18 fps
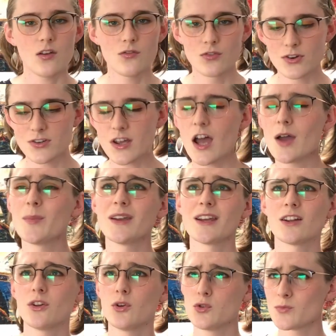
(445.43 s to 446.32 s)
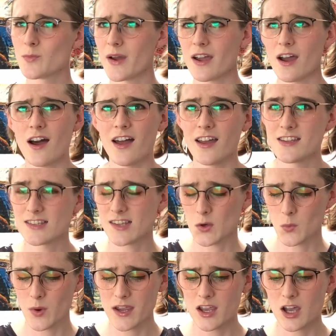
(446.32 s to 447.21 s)
Every time I close my eyes,
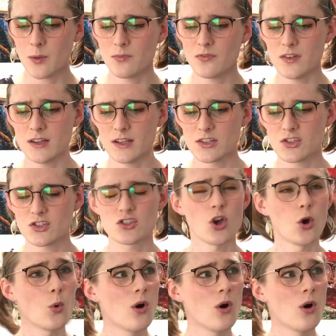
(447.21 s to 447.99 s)
I wake up feeling so